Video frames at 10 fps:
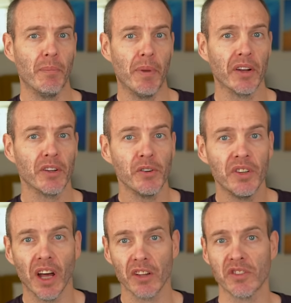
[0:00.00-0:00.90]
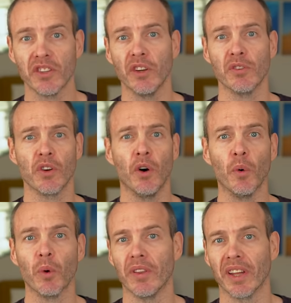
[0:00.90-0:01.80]
but who does use
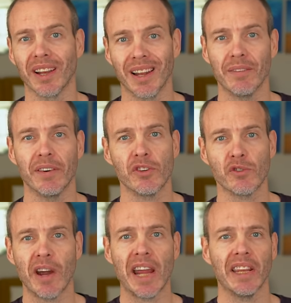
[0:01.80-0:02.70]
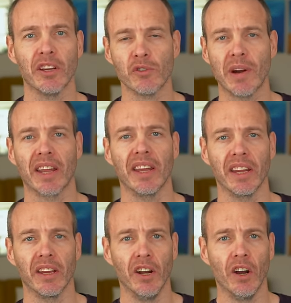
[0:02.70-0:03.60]
all of the clever training, tracking,